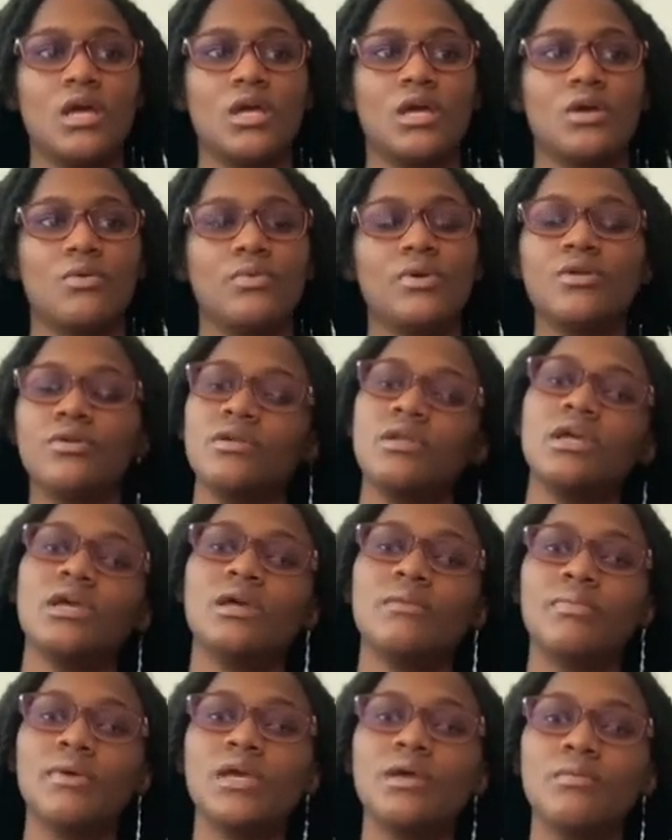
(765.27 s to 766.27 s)
we don't need
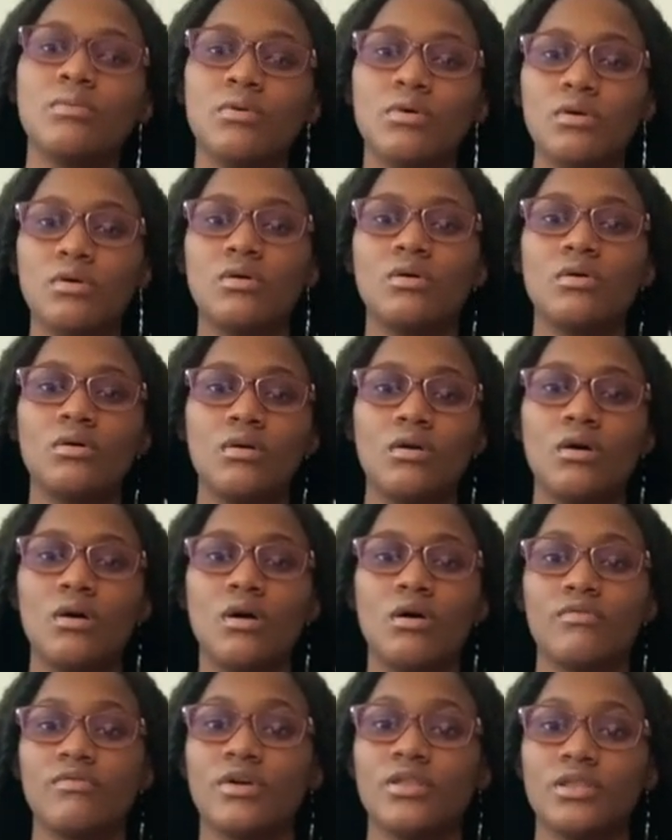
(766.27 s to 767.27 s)
people
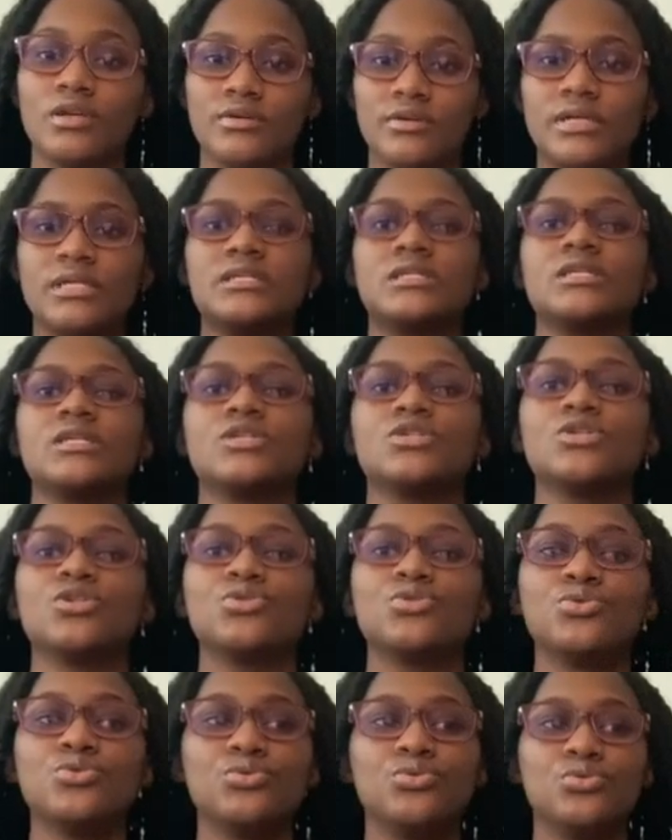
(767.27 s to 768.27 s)
of other races
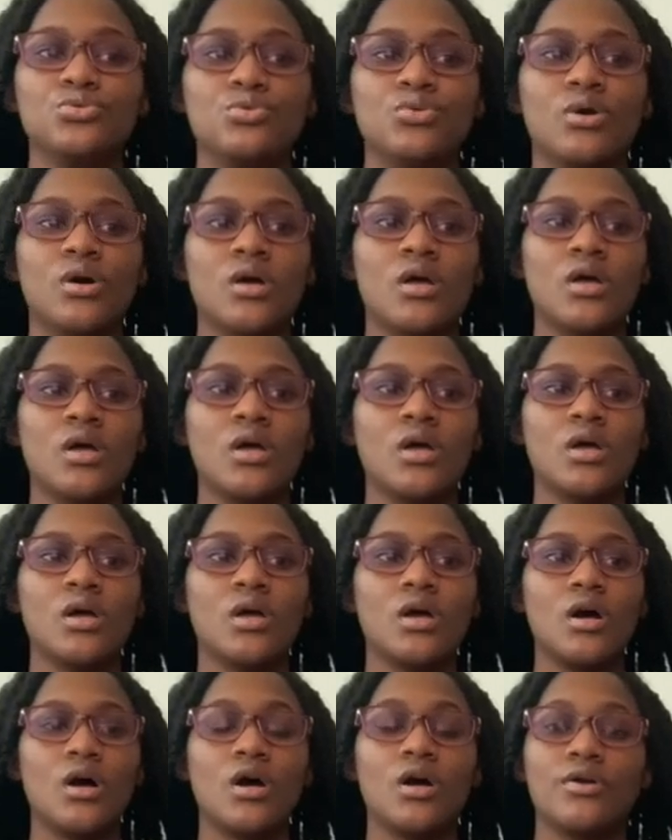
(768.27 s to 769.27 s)
to
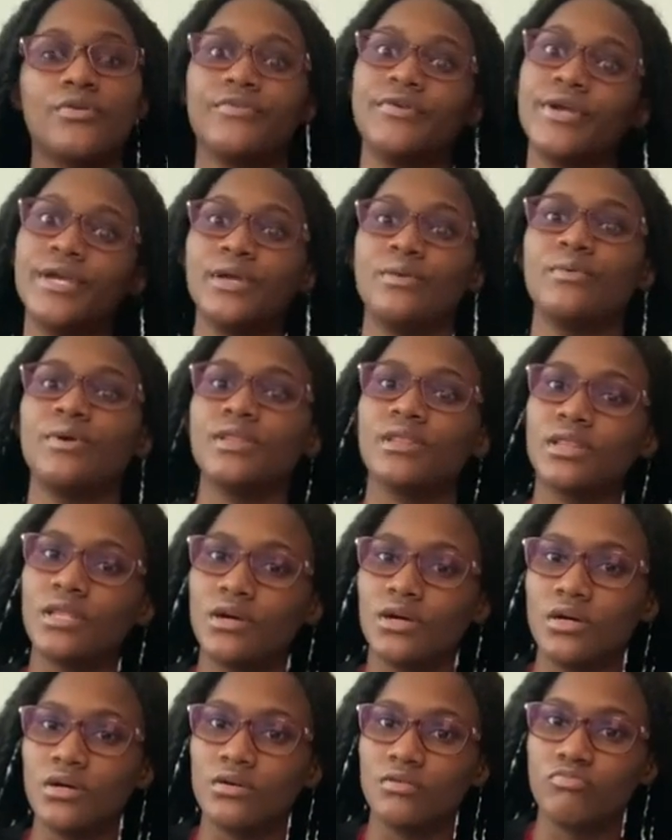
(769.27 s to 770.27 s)
agree with
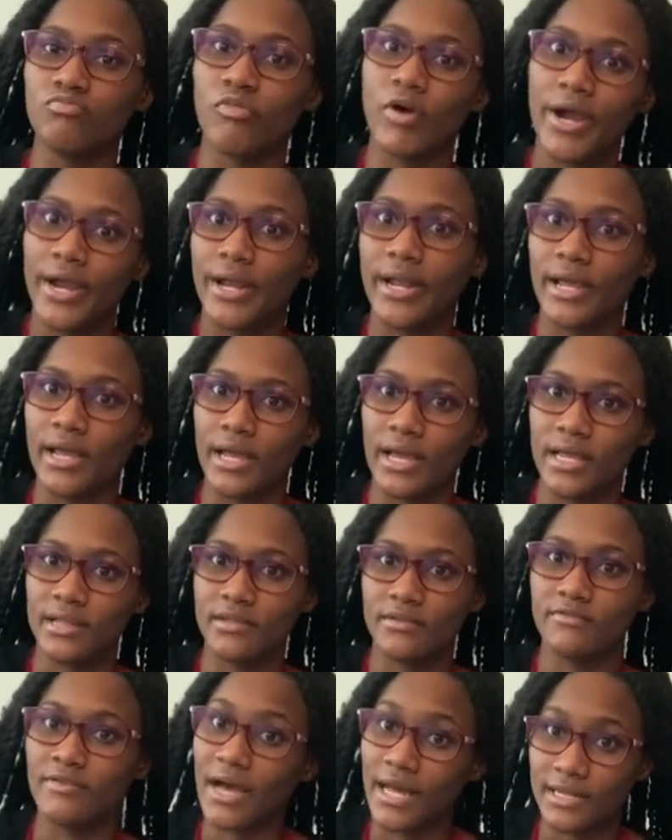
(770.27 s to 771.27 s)
the rioting and the
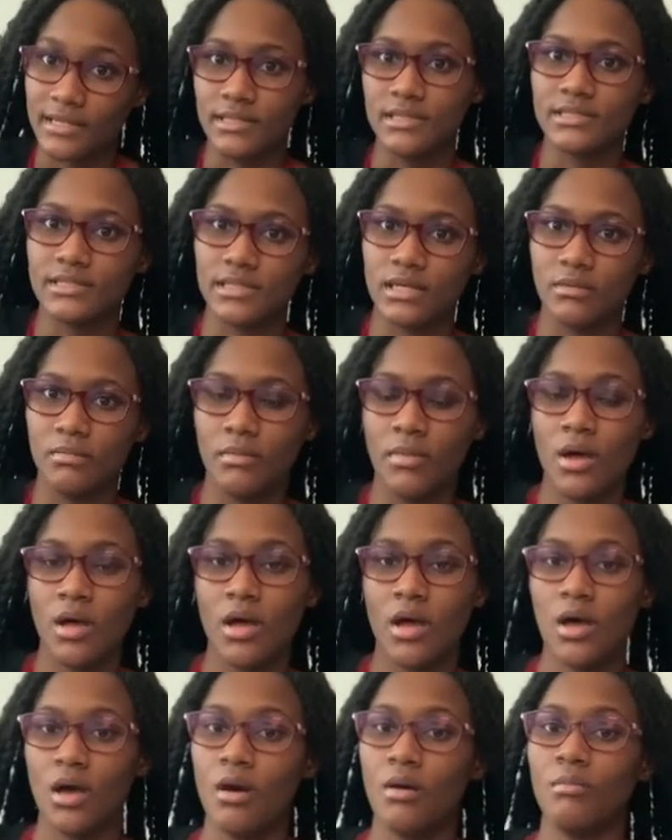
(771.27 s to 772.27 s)
vandalism
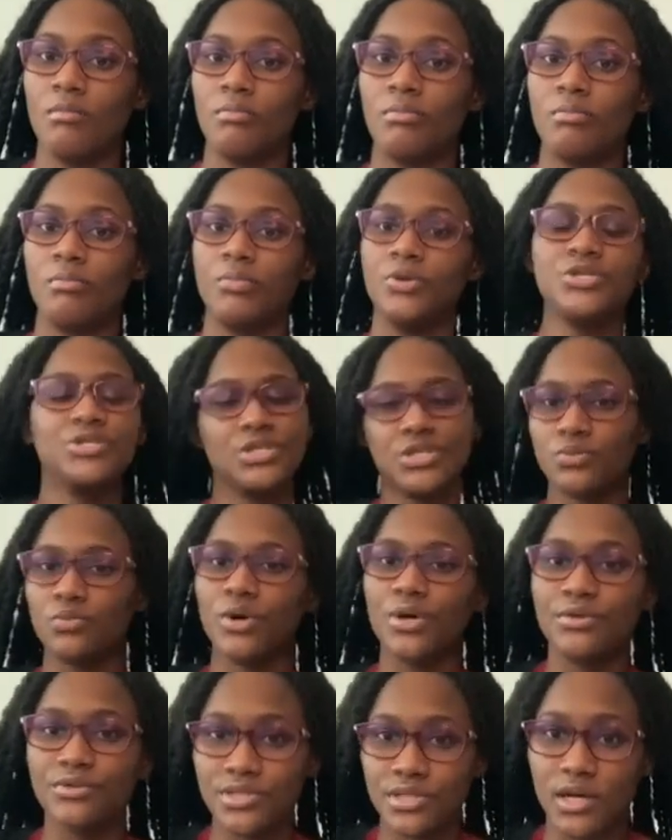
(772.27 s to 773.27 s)
we just want
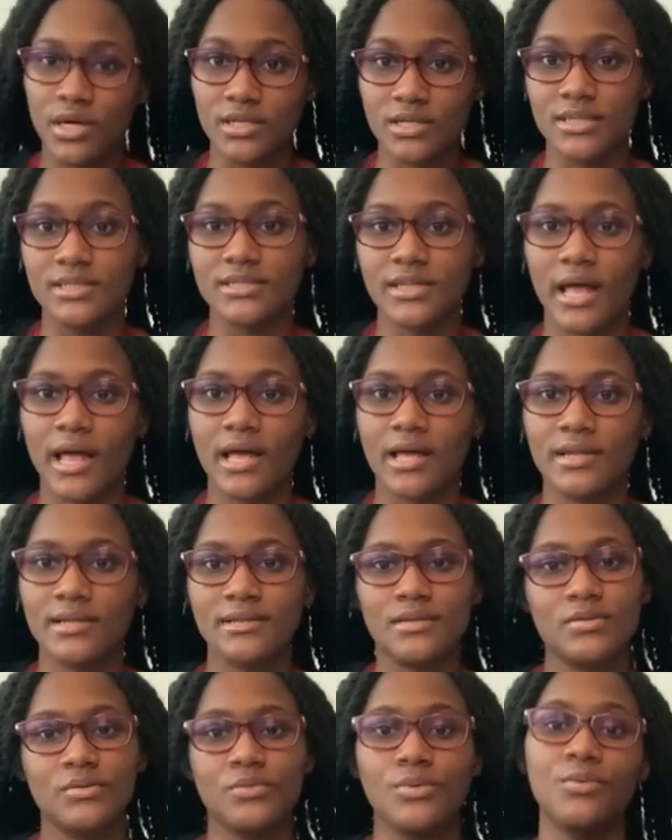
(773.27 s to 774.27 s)
you to understand.
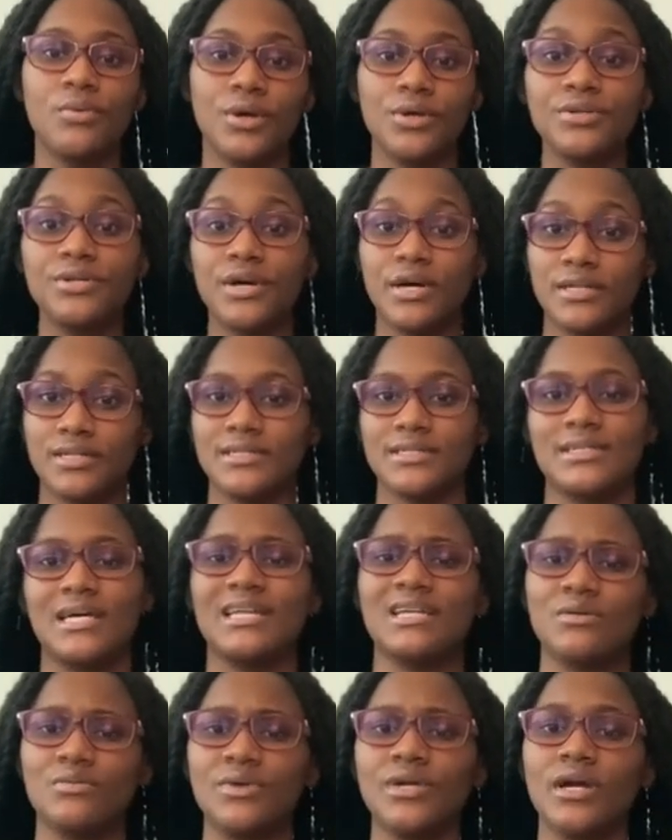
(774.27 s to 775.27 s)
We want you to understand
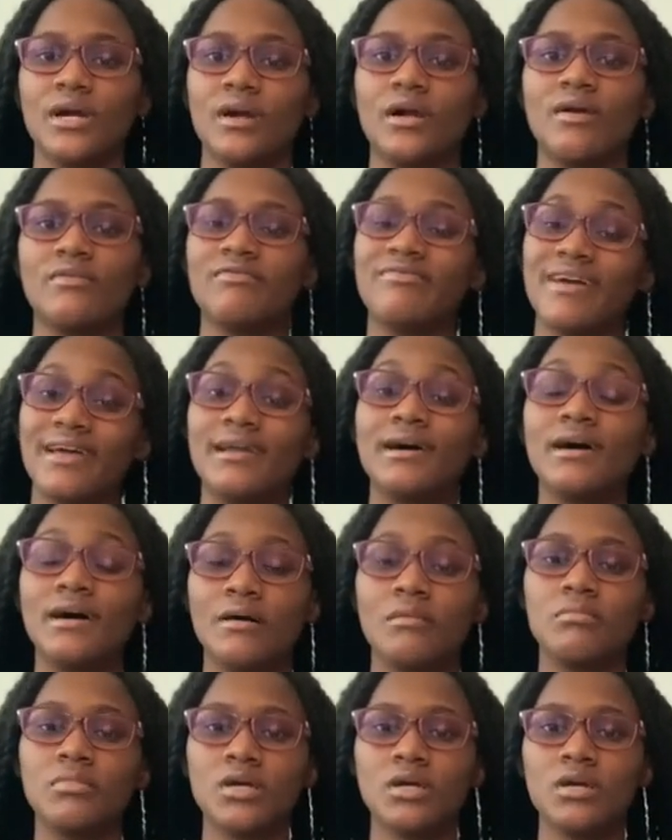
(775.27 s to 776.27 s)
that we are fed up.
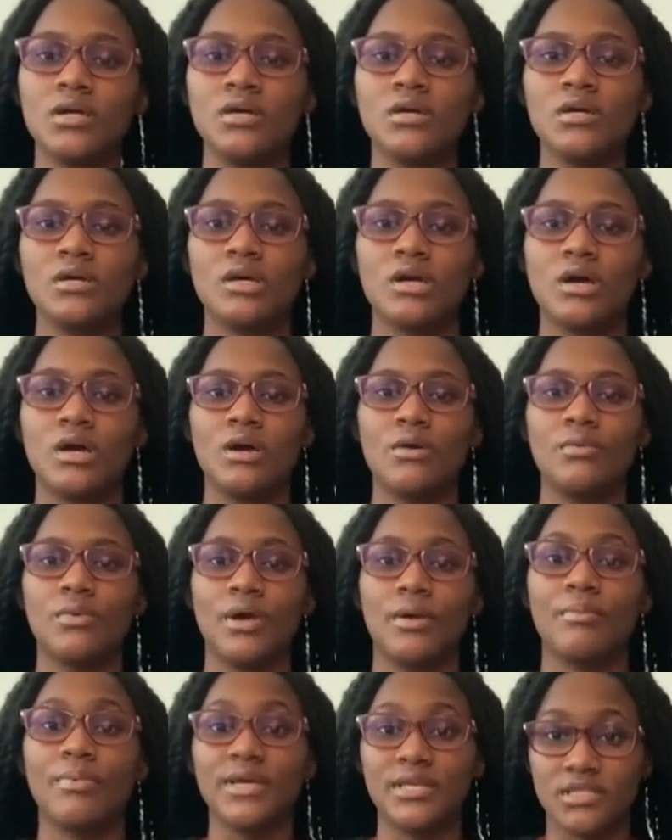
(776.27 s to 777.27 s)
We are
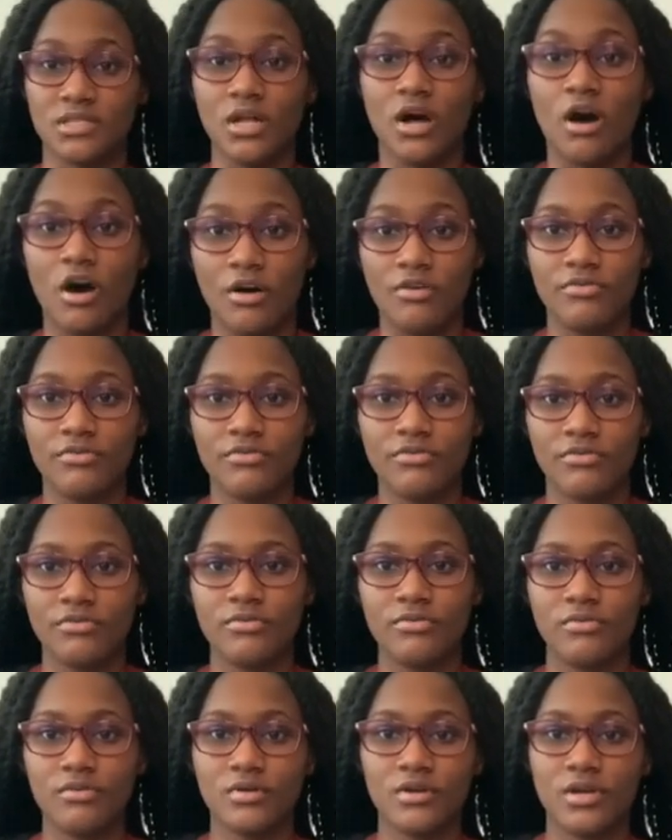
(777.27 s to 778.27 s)
pissed off.
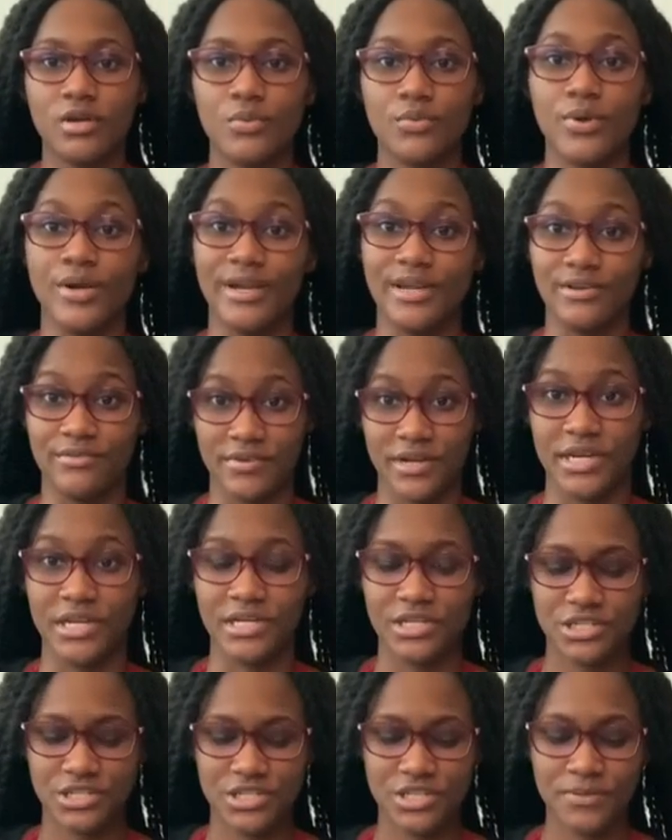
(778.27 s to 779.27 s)
We're
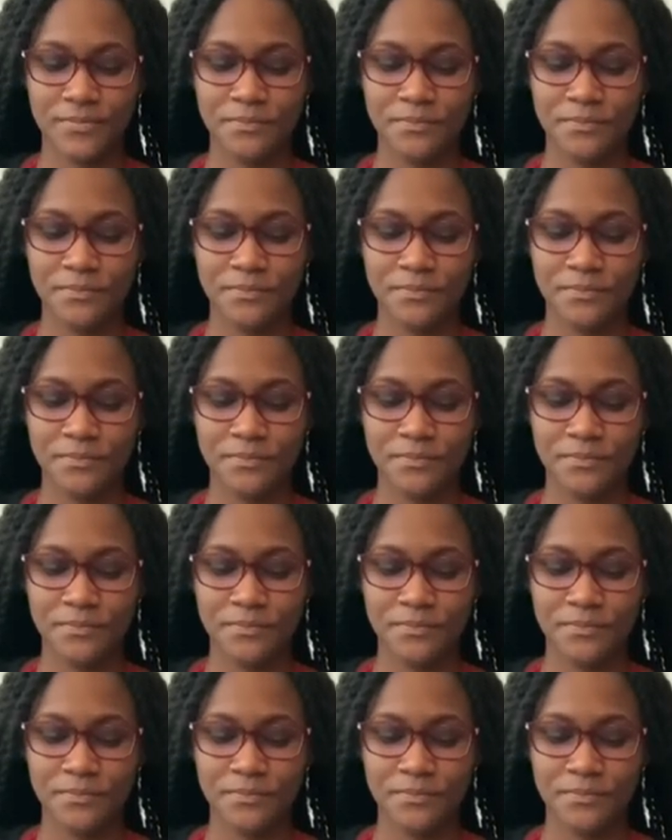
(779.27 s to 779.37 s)
enraged.